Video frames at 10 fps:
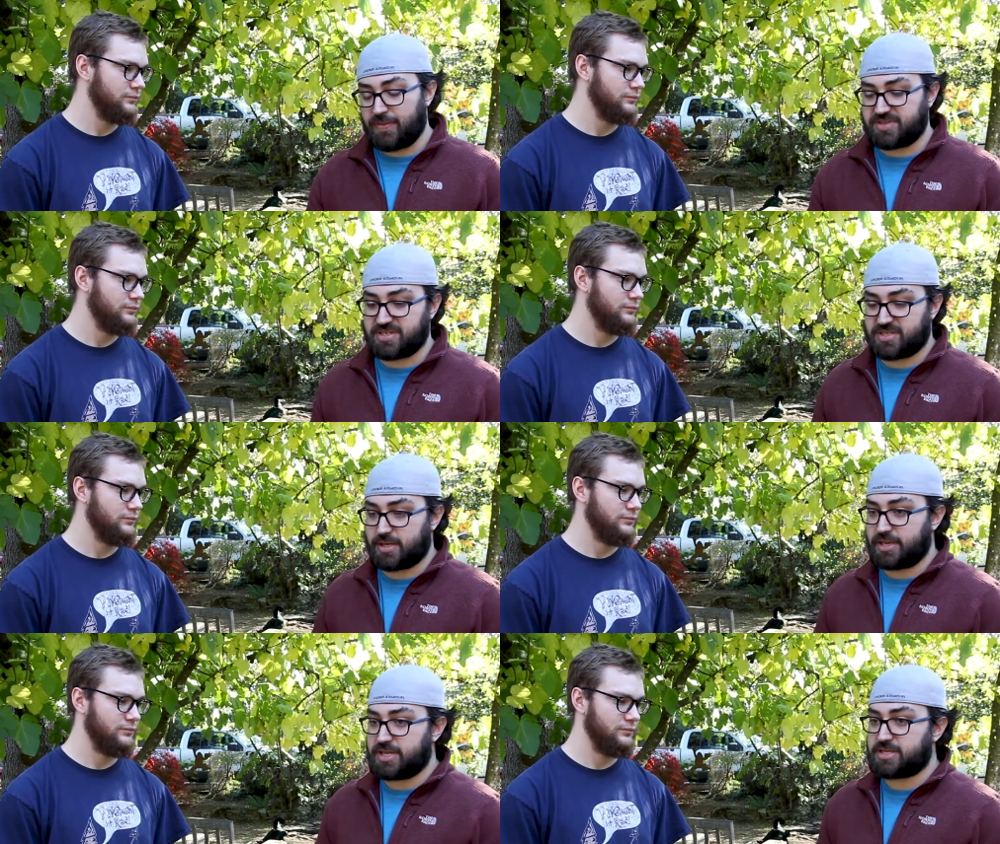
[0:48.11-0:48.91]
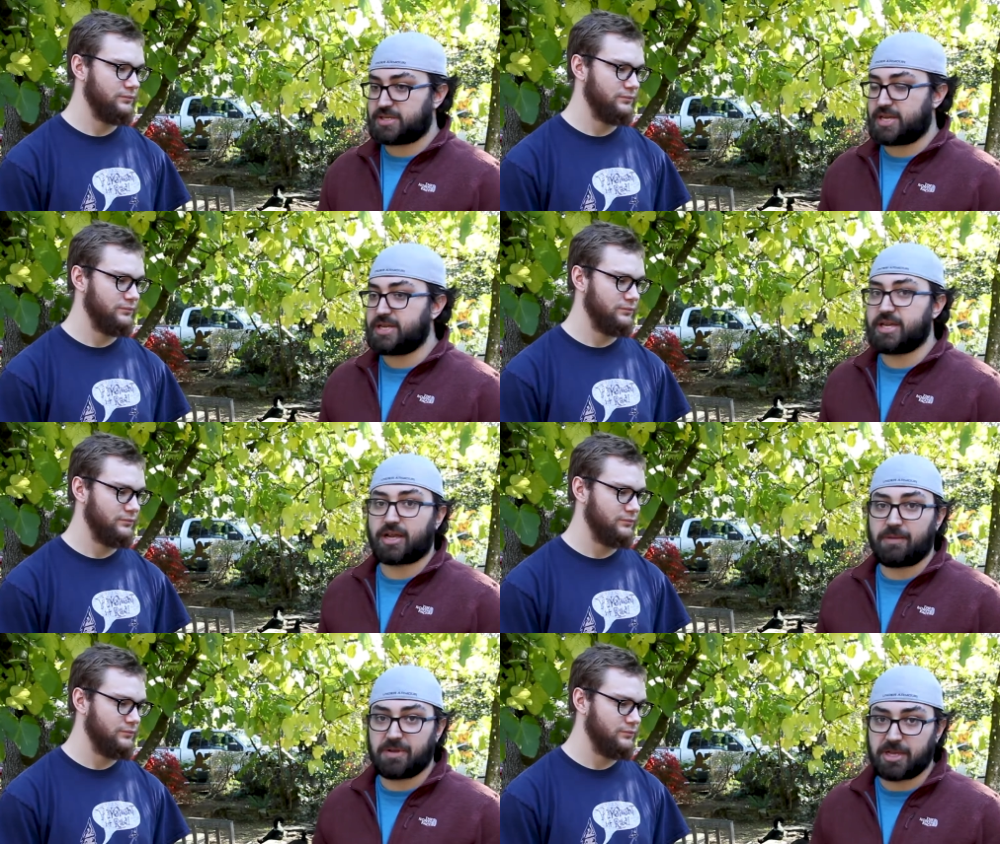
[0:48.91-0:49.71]
Speaker 1: This is the East
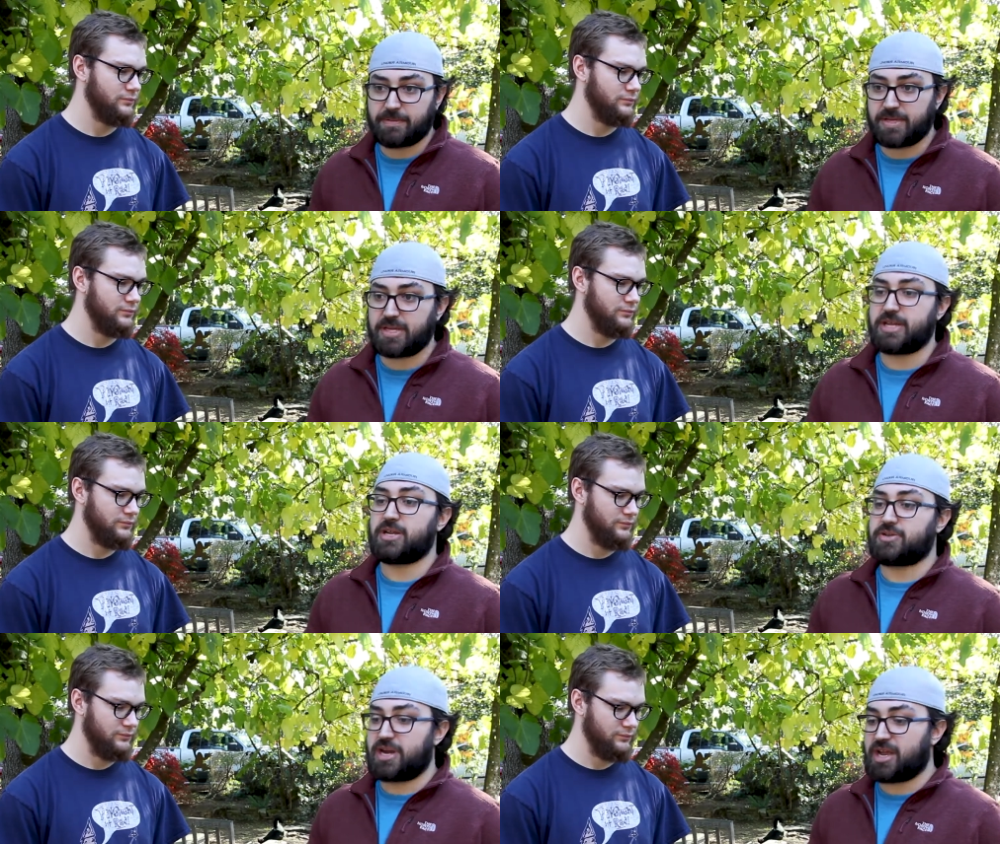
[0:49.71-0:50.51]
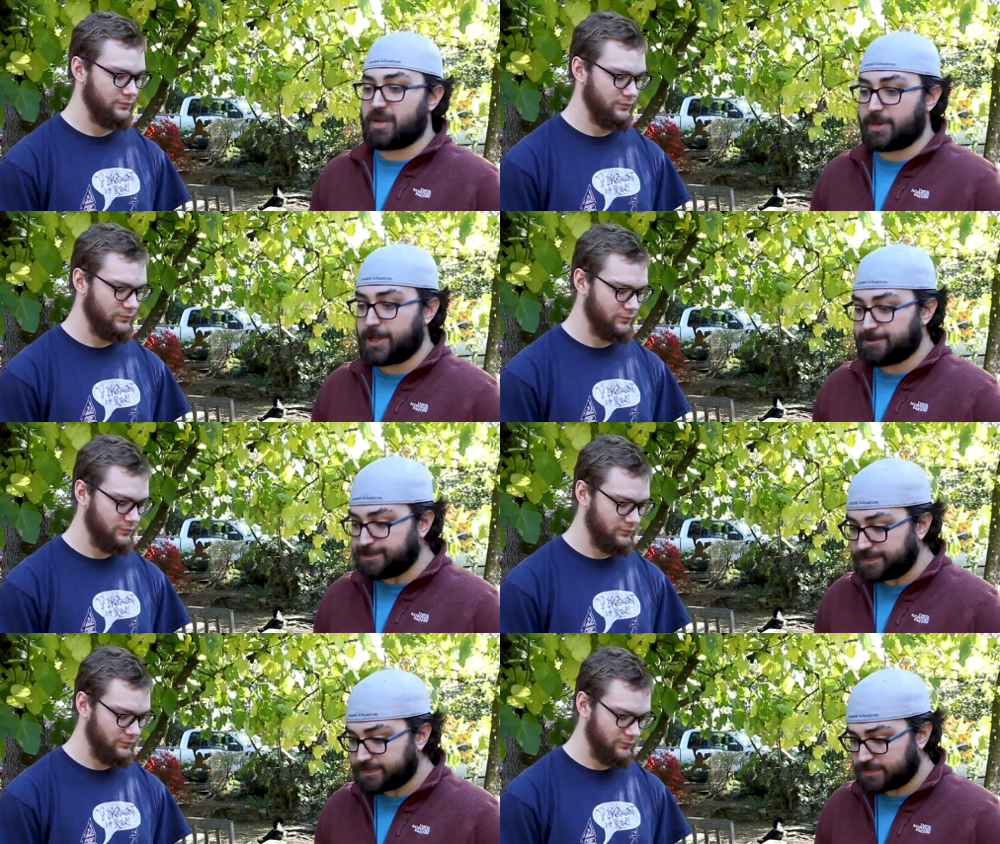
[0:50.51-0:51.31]
India Company, India Trading Company.
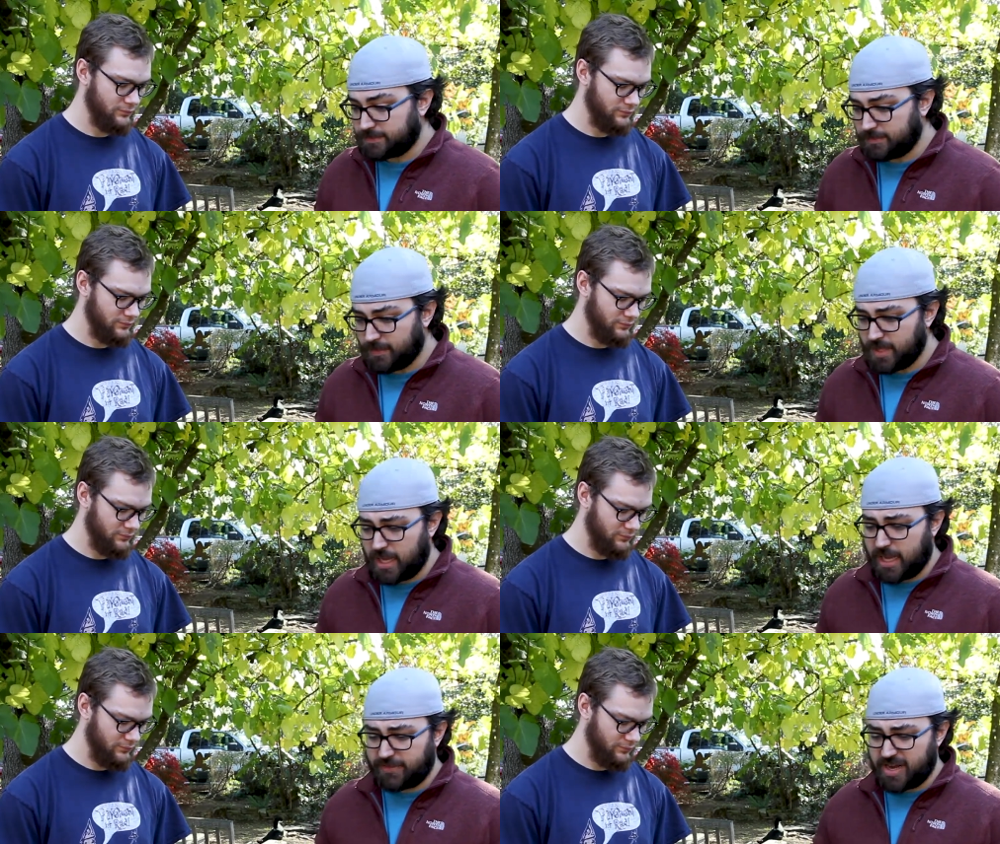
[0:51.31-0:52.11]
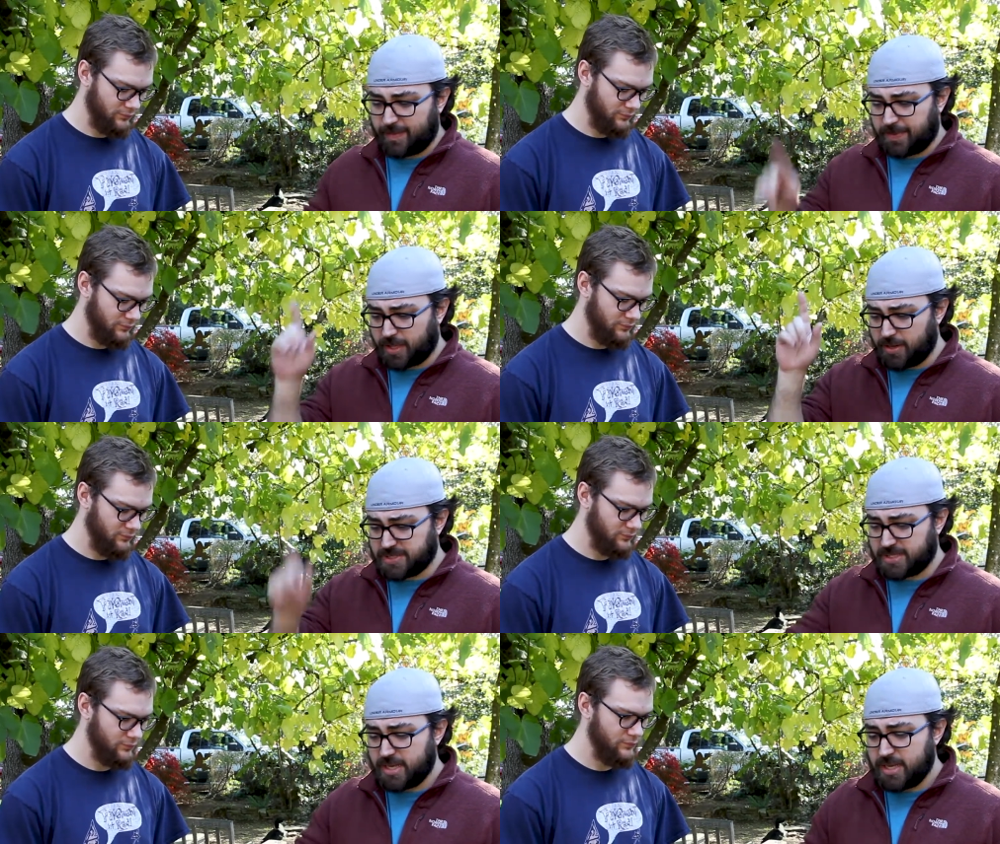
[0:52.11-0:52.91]
They traveled up the coast